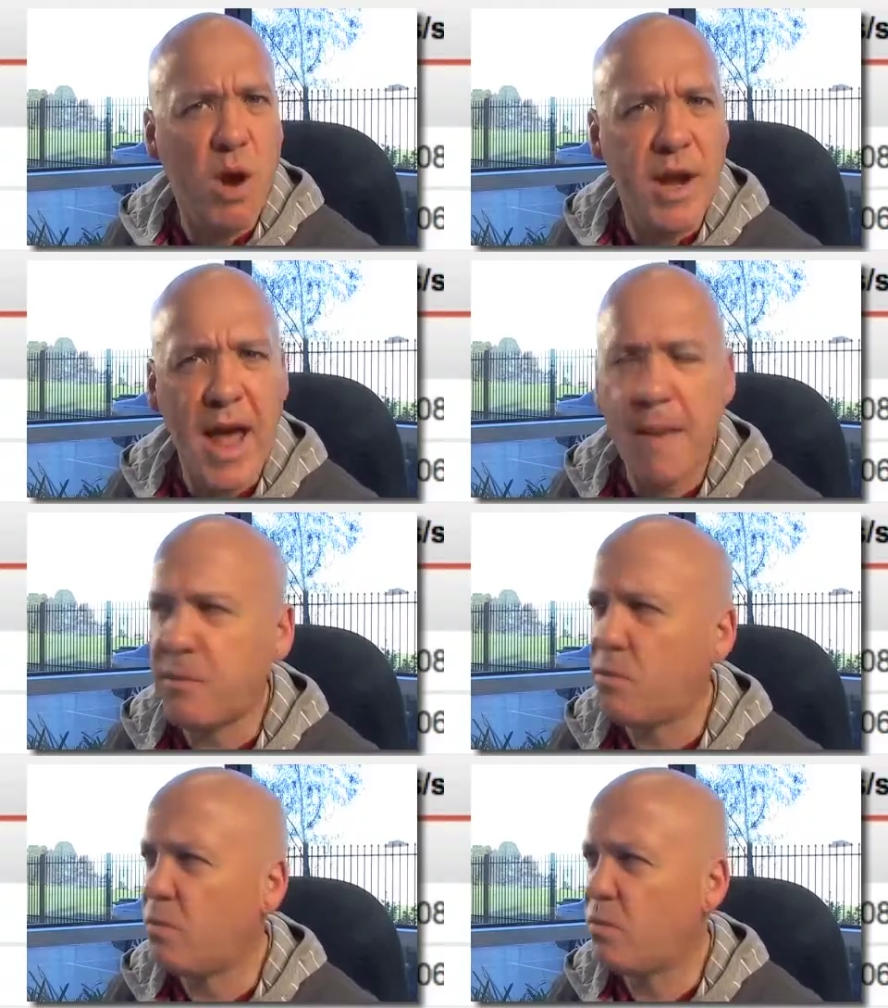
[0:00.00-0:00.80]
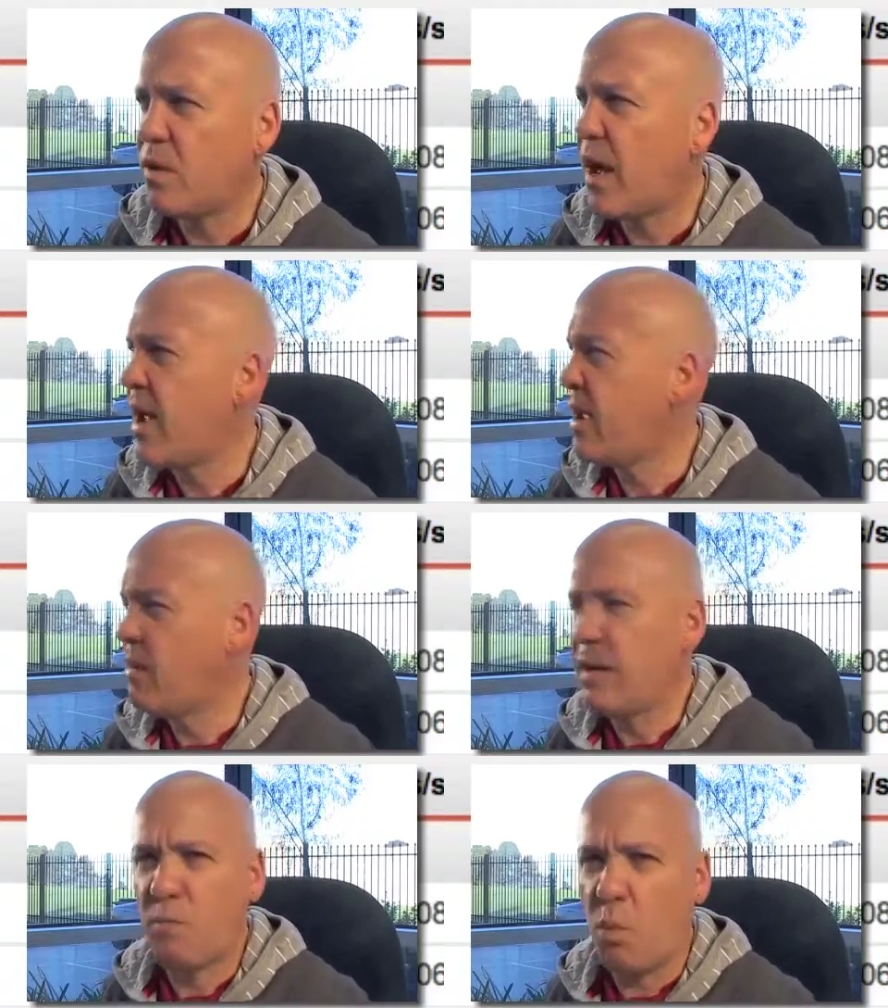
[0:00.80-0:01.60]
won't happen
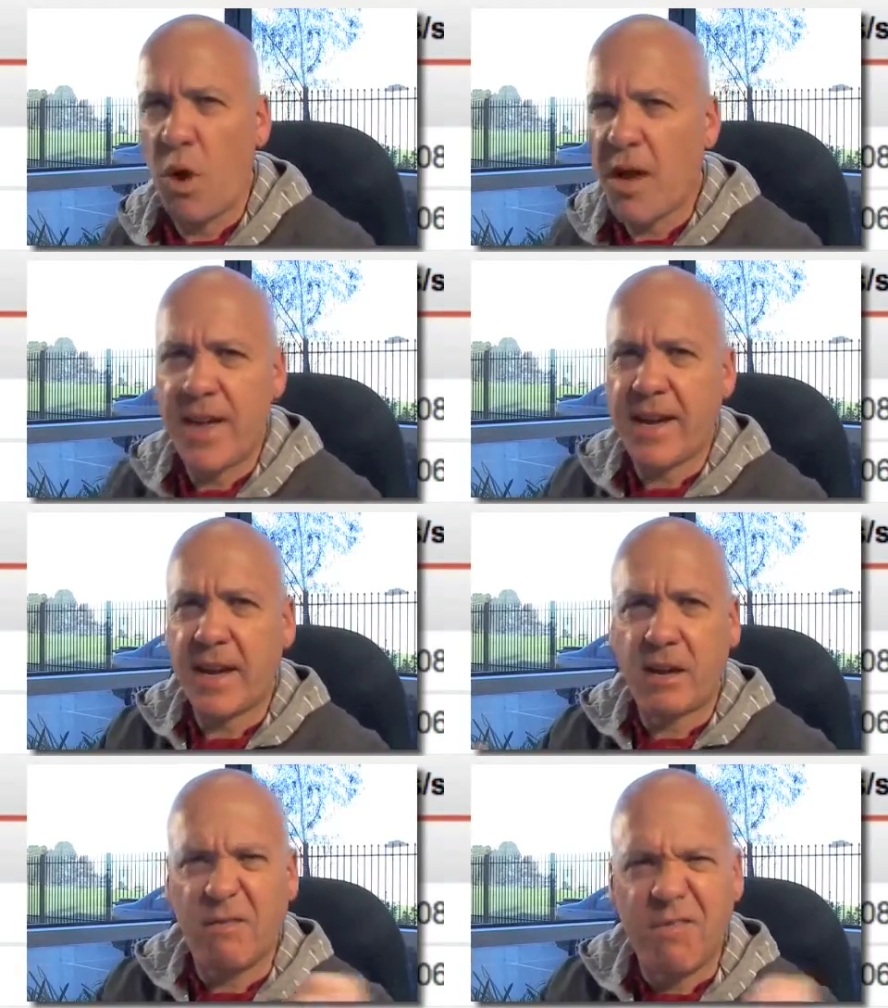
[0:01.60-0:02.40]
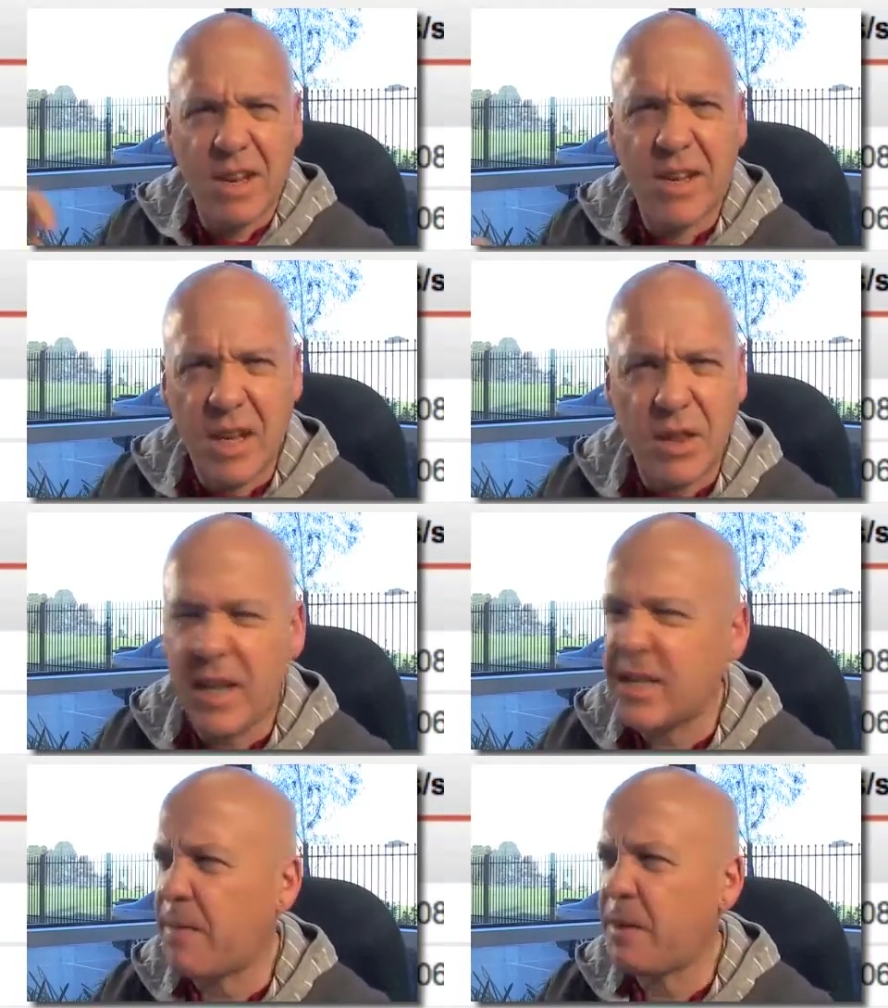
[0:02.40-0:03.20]
they and why they get conflicting
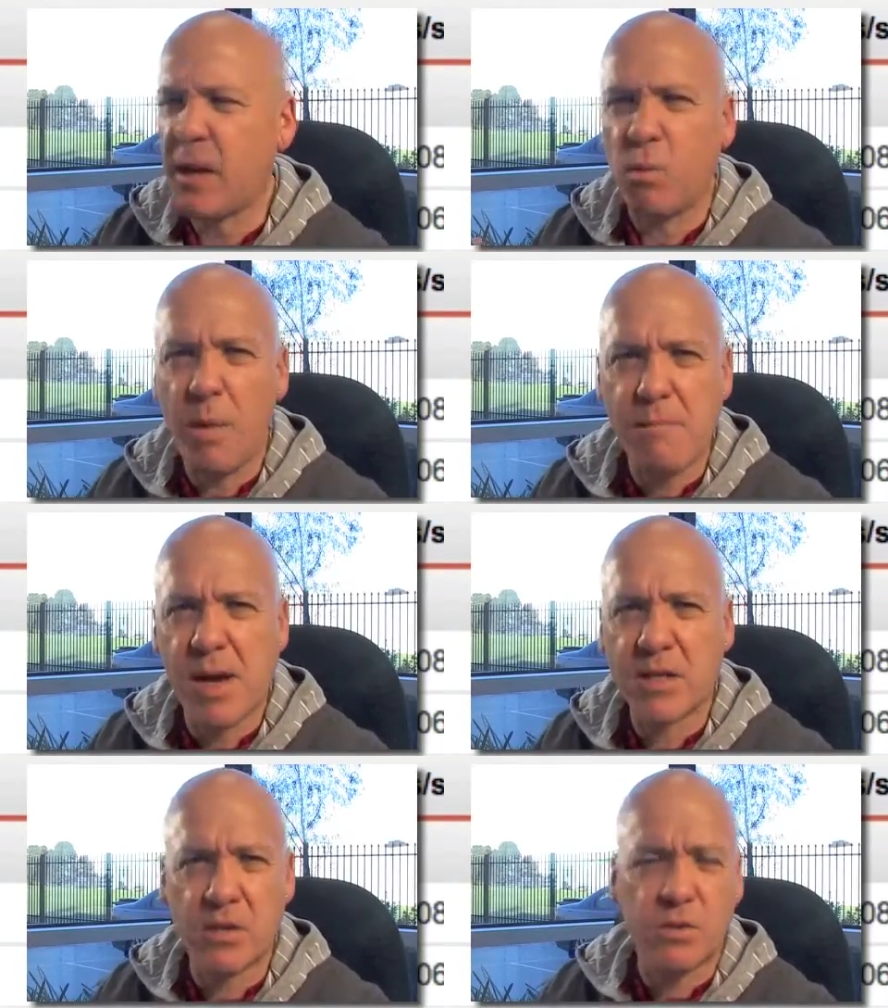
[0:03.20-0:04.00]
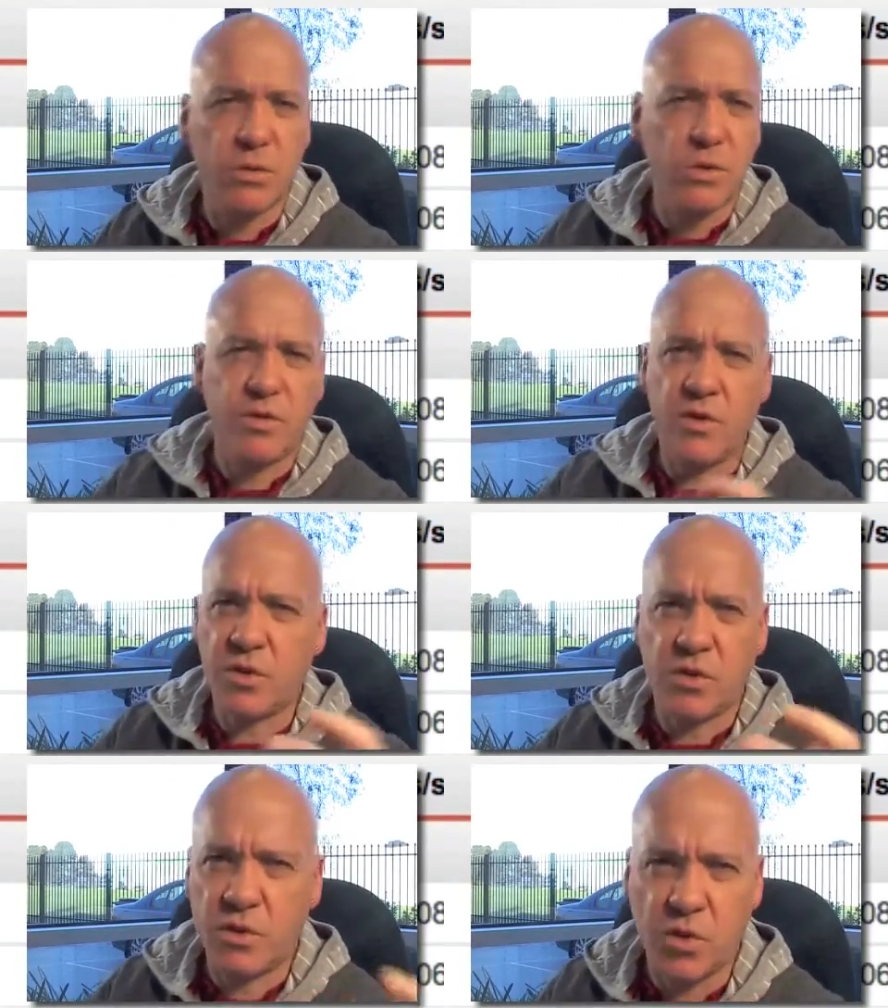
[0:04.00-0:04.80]
things happening in Webmaster Tools
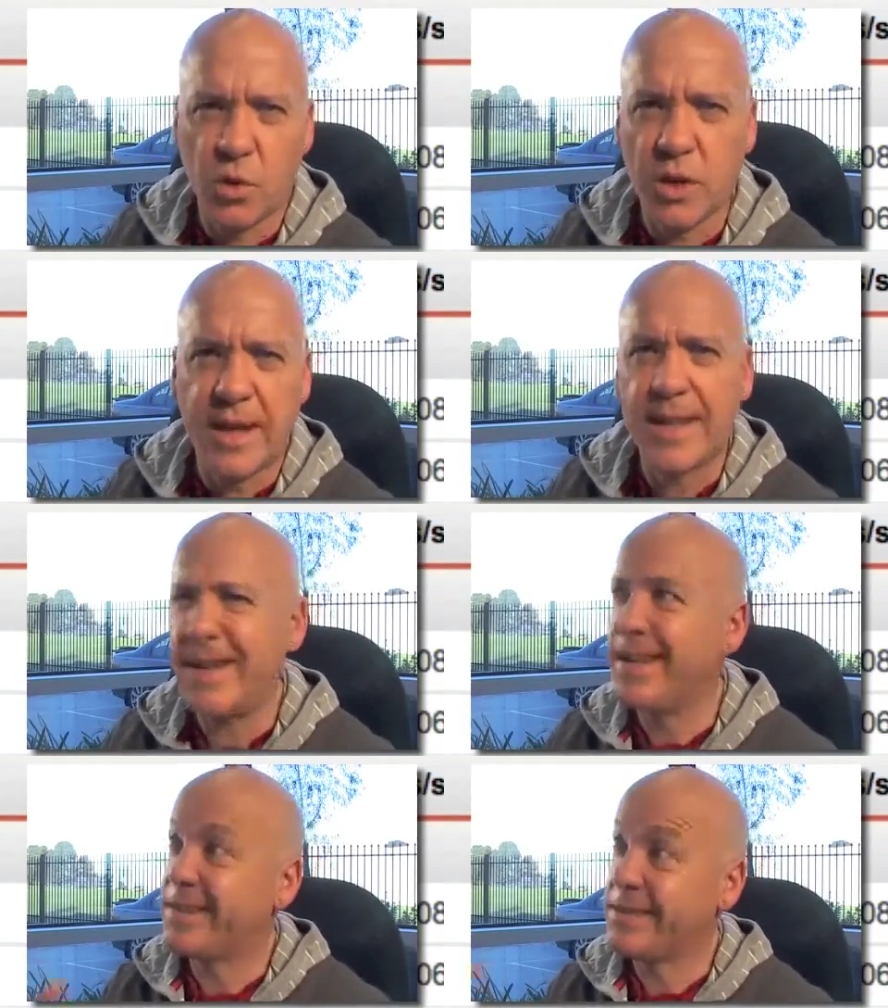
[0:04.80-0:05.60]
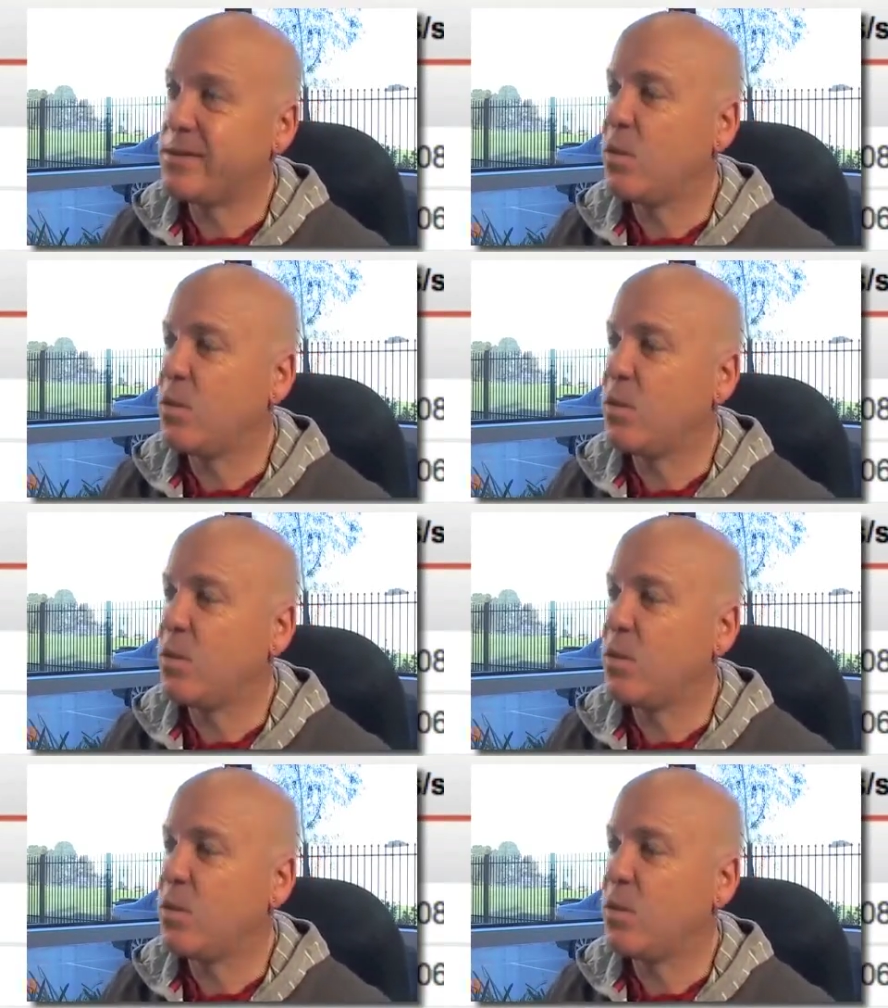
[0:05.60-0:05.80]
versus Google Analytics and